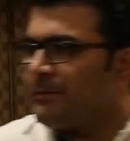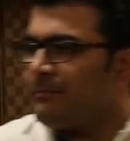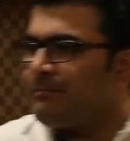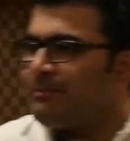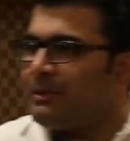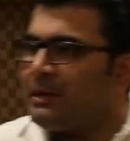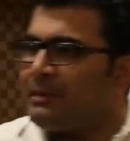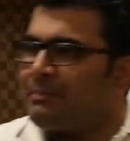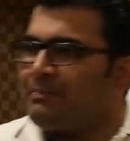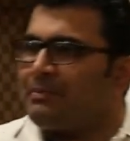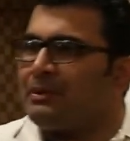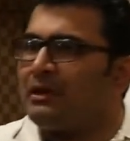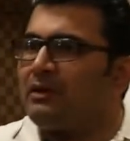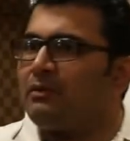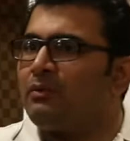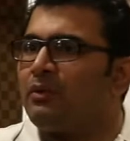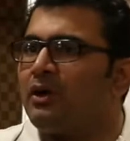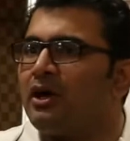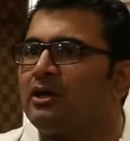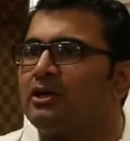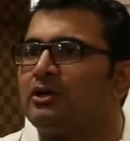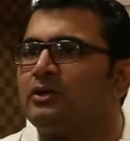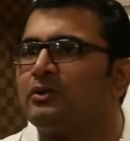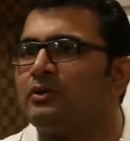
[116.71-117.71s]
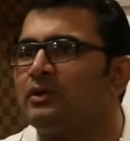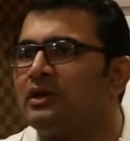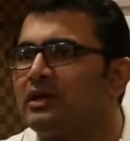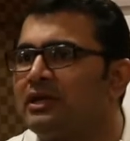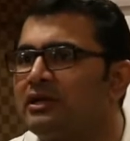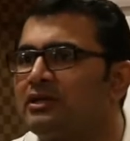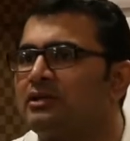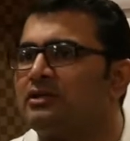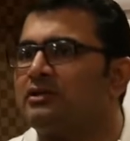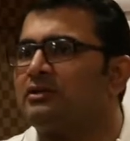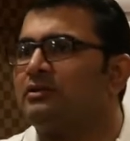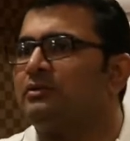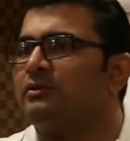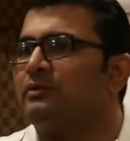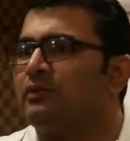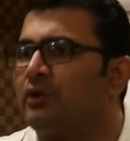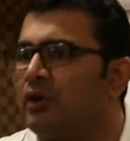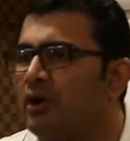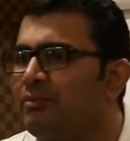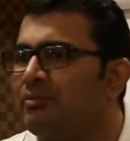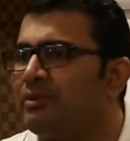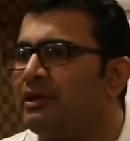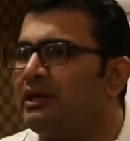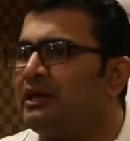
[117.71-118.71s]
People work towards
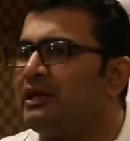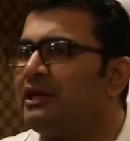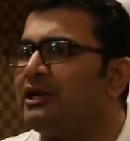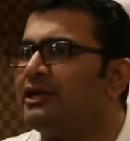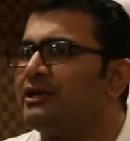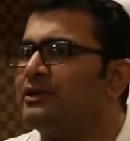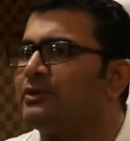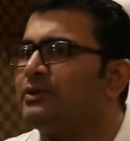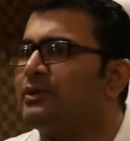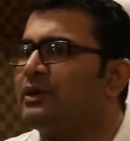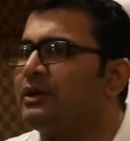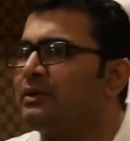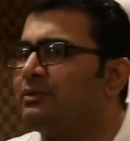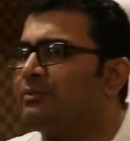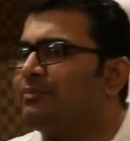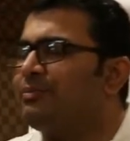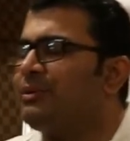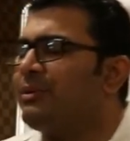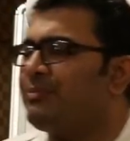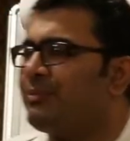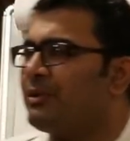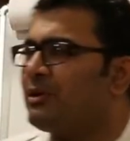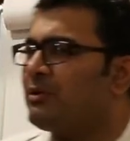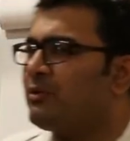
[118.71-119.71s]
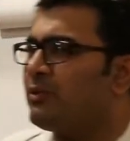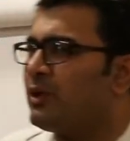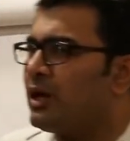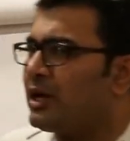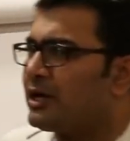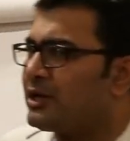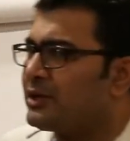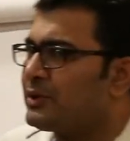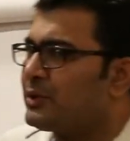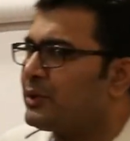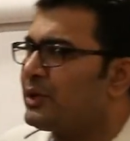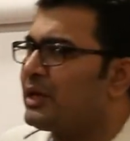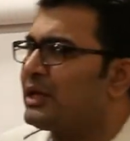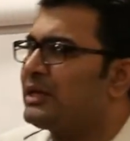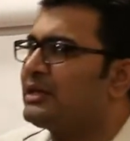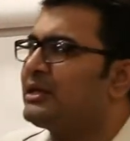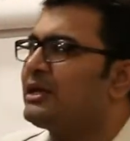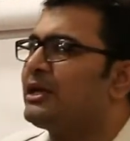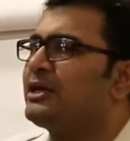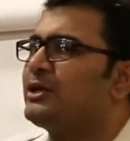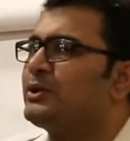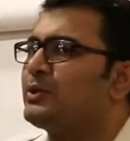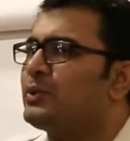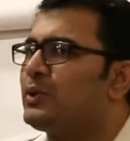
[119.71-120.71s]
commonly people work
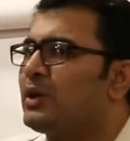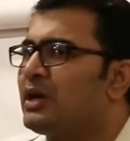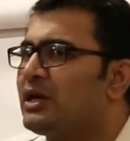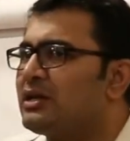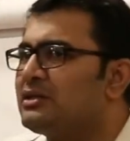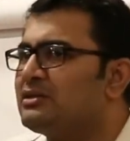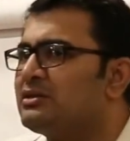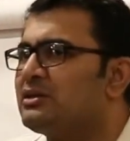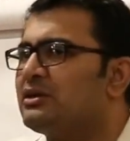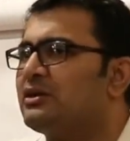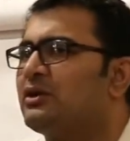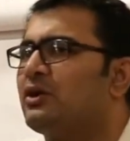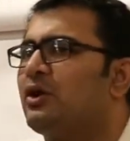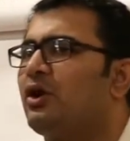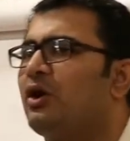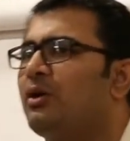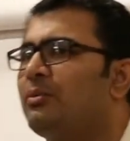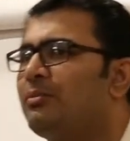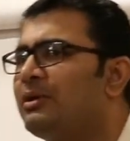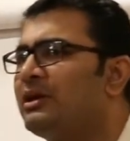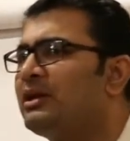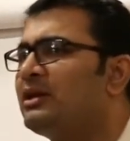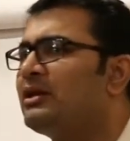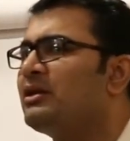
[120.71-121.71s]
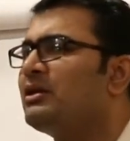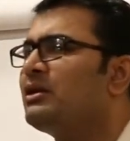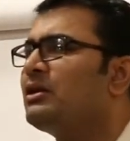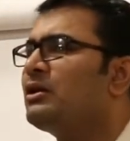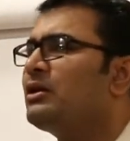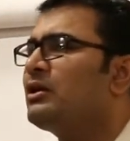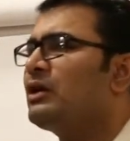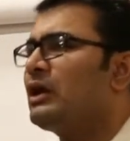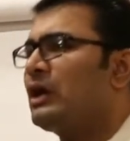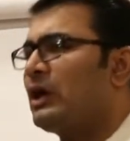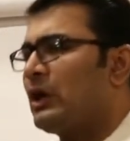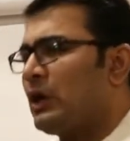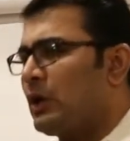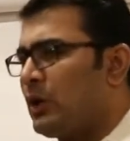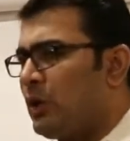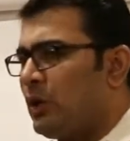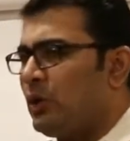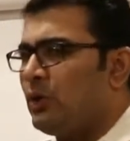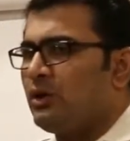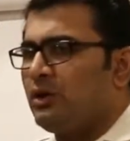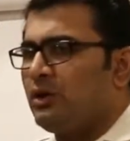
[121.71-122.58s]
together towards a common goal.